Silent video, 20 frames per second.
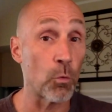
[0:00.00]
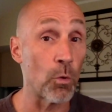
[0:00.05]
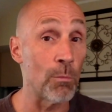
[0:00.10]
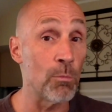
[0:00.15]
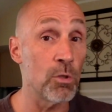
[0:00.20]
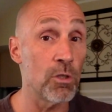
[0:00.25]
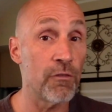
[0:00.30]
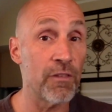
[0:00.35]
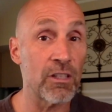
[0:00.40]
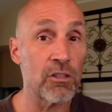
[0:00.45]

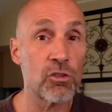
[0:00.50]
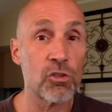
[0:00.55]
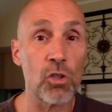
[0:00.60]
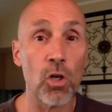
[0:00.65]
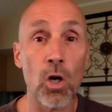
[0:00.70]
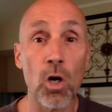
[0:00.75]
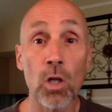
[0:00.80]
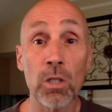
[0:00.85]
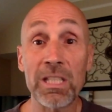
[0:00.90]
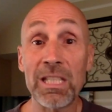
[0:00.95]
removing
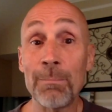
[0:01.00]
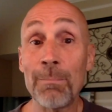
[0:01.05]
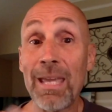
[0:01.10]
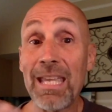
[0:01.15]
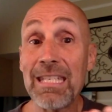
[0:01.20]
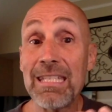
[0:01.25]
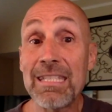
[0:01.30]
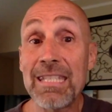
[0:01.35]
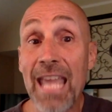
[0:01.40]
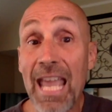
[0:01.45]
Saul, he
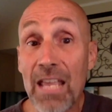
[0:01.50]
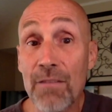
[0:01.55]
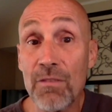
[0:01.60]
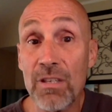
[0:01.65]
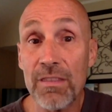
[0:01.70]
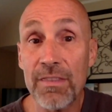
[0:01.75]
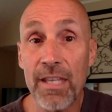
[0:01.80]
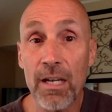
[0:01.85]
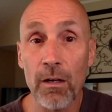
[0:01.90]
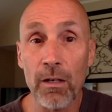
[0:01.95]
made
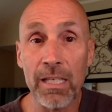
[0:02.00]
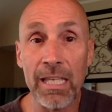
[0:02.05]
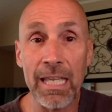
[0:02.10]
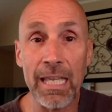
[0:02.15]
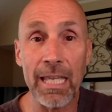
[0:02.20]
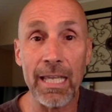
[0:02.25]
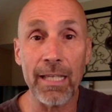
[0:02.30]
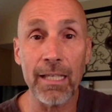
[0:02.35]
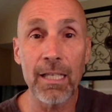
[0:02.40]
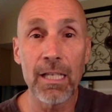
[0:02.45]
David their
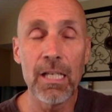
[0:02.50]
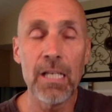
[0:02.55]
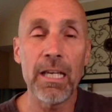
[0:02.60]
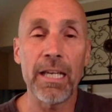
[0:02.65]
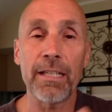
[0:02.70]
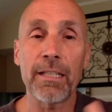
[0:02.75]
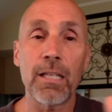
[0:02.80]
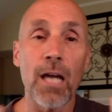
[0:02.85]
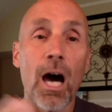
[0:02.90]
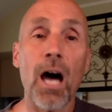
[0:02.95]
king.
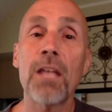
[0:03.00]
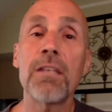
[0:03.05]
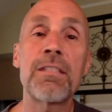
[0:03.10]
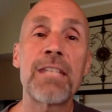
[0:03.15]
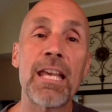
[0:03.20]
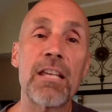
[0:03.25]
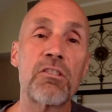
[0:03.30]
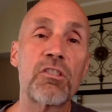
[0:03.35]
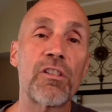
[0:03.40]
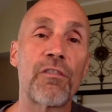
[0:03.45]
And God
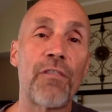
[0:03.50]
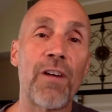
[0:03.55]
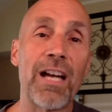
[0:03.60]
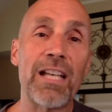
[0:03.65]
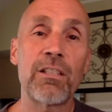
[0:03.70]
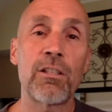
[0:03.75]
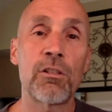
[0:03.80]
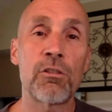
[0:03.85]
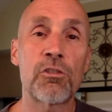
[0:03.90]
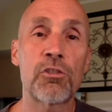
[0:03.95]

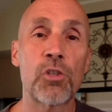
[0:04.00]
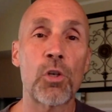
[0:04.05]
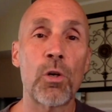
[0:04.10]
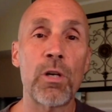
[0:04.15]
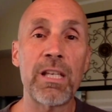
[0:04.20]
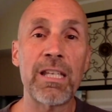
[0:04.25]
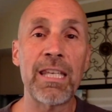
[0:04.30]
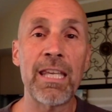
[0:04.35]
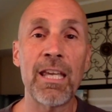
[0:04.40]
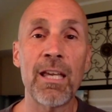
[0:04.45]
testified
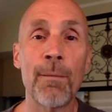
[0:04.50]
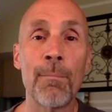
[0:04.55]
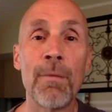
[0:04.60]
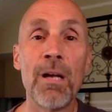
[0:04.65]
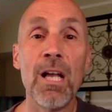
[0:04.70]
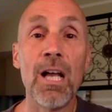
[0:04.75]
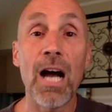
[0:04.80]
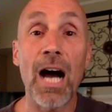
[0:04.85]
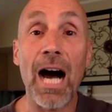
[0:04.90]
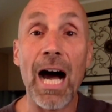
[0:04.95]
concerning him
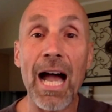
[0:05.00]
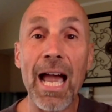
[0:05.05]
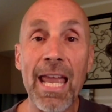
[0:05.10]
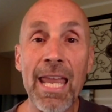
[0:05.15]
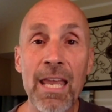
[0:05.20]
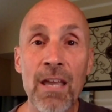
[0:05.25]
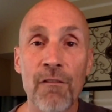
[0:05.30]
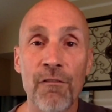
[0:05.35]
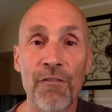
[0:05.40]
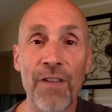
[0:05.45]
I
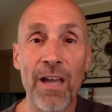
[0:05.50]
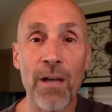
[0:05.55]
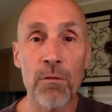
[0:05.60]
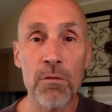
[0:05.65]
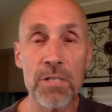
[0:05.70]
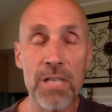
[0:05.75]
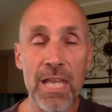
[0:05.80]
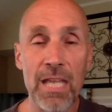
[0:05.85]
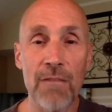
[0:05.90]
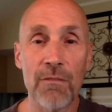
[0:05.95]
have found
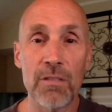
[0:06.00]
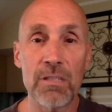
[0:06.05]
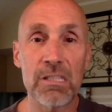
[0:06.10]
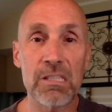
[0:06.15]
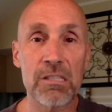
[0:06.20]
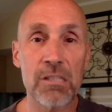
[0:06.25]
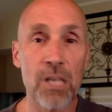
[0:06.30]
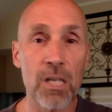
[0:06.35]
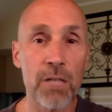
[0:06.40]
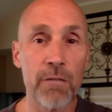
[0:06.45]
David,
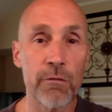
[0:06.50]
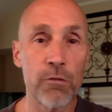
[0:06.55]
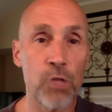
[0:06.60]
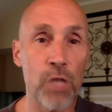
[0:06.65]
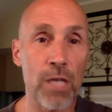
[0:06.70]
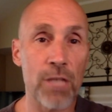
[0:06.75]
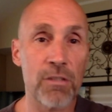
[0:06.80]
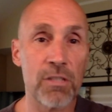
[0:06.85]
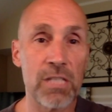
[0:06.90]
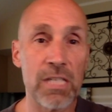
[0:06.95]
son of
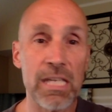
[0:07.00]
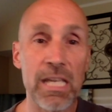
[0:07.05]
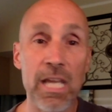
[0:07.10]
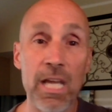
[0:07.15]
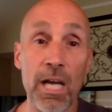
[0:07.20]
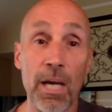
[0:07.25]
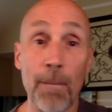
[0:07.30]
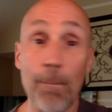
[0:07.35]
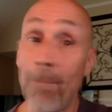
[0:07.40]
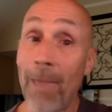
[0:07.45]
Jesse,
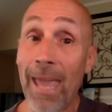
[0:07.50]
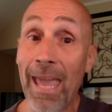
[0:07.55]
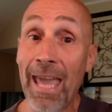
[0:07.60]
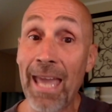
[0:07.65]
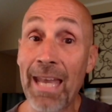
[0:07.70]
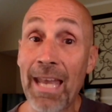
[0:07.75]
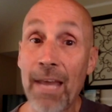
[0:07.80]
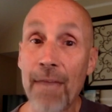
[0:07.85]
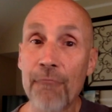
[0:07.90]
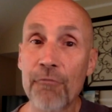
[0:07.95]
a
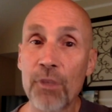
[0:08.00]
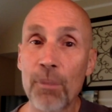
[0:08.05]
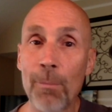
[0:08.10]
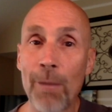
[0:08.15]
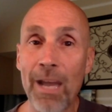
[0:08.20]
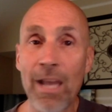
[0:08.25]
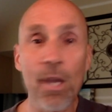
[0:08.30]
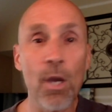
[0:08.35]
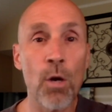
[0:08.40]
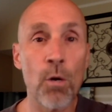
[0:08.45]
man after
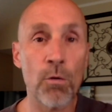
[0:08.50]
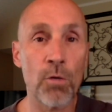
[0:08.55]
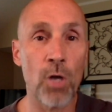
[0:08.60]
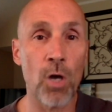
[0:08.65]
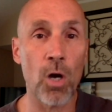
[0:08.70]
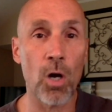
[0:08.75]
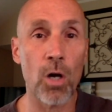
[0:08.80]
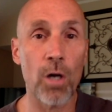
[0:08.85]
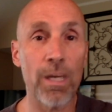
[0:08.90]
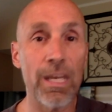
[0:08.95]
my own
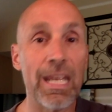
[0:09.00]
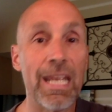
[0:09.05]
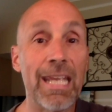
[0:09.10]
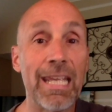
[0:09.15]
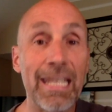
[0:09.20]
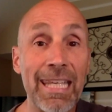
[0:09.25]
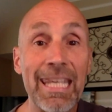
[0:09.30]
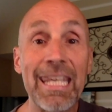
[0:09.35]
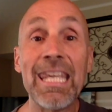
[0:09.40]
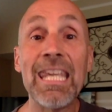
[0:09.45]
heart.
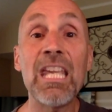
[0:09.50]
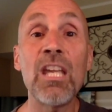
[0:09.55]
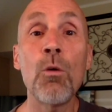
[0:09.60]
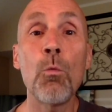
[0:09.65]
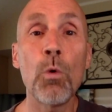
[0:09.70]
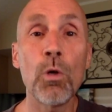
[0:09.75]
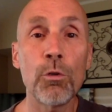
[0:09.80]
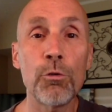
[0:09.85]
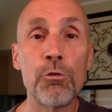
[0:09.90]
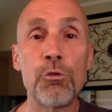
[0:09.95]
He
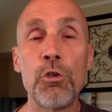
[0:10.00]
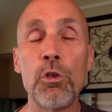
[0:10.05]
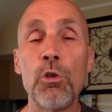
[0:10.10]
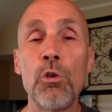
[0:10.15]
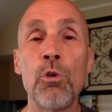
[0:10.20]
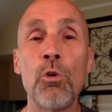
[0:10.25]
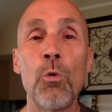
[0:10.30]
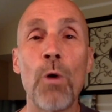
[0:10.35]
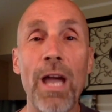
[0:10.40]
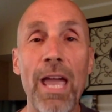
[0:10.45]
will
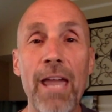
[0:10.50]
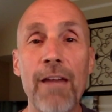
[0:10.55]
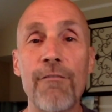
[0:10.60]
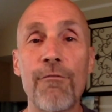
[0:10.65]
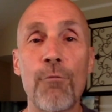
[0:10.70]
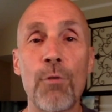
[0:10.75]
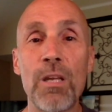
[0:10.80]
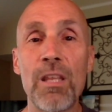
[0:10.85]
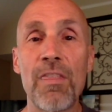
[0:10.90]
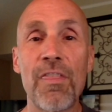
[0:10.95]
do
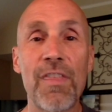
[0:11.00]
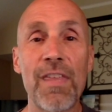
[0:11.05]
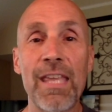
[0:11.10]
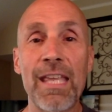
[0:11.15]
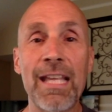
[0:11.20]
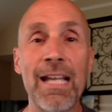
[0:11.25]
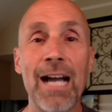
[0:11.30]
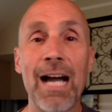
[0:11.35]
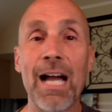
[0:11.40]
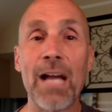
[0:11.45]

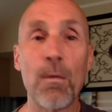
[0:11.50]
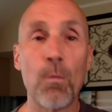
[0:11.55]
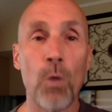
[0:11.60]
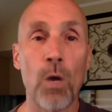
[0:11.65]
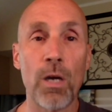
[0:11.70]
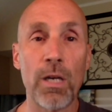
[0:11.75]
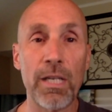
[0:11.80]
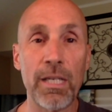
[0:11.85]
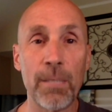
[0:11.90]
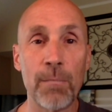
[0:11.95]
everything I
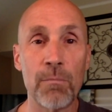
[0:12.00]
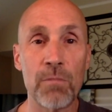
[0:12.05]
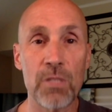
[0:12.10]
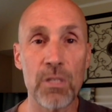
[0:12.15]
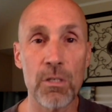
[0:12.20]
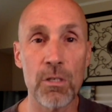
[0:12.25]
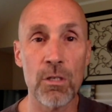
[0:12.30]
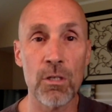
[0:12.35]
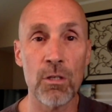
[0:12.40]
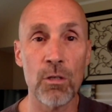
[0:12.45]
want him to
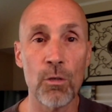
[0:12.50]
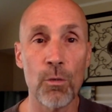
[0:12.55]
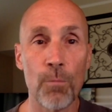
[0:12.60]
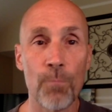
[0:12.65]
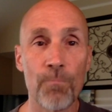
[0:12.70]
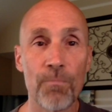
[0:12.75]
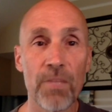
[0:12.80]
do.